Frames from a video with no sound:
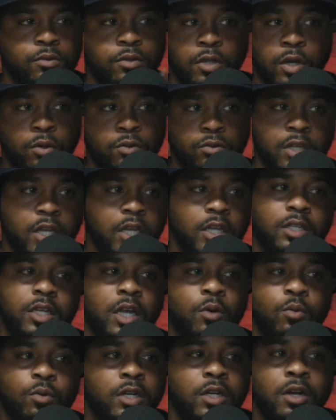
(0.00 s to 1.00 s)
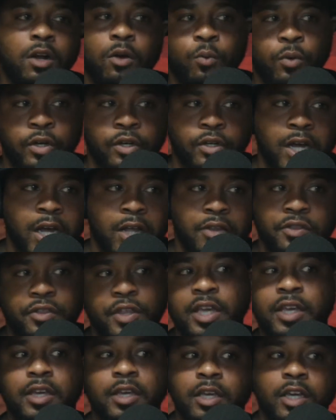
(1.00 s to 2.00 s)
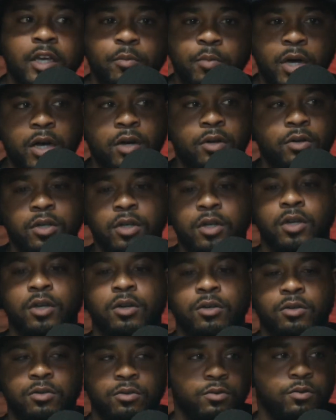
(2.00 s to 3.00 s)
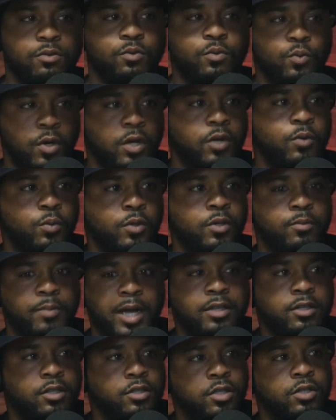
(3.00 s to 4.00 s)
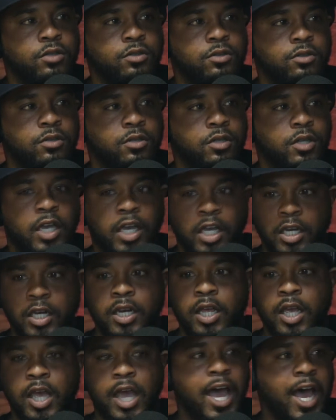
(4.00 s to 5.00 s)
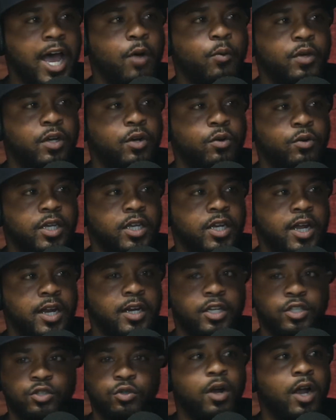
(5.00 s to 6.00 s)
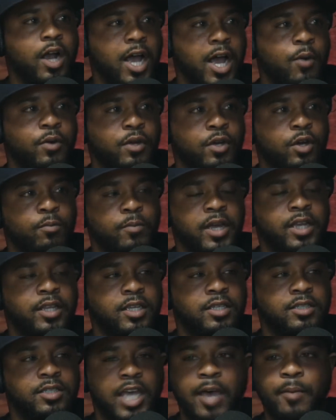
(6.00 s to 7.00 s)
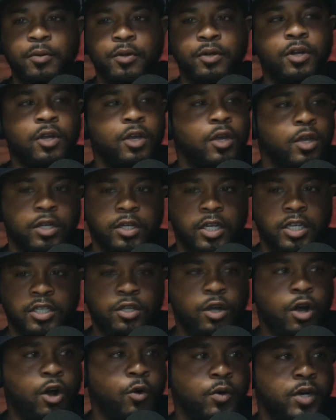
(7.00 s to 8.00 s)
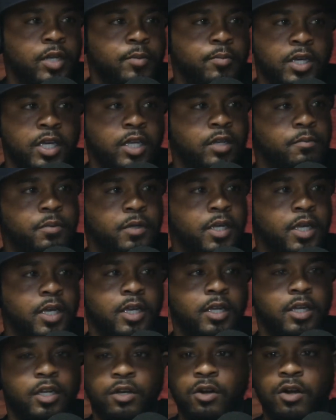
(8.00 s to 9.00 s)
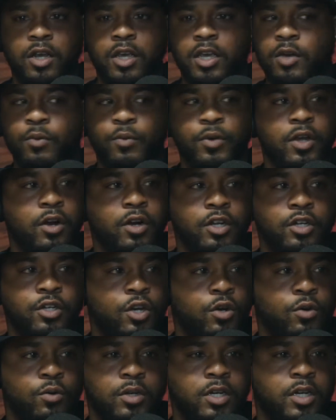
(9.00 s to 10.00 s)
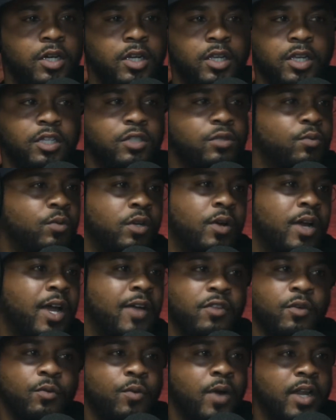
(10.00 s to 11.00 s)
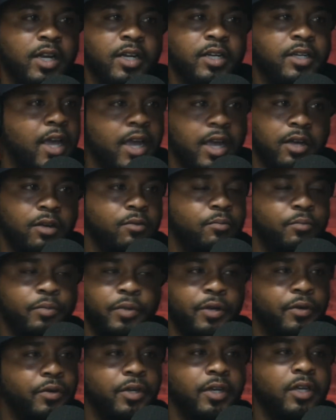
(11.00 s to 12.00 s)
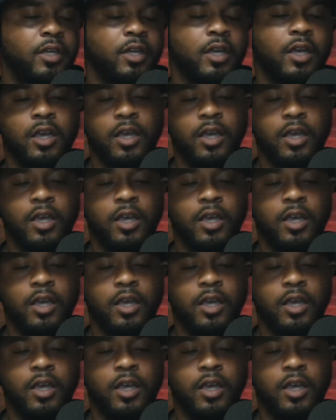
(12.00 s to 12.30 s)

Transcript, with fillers: Don't think that we not we're not thinking about what we about to do, right? And how we gonna get out of this, or how we gonna make this happen. This already been planned in our head. We already know what it is. We right. don't have to write it down. Period. Right.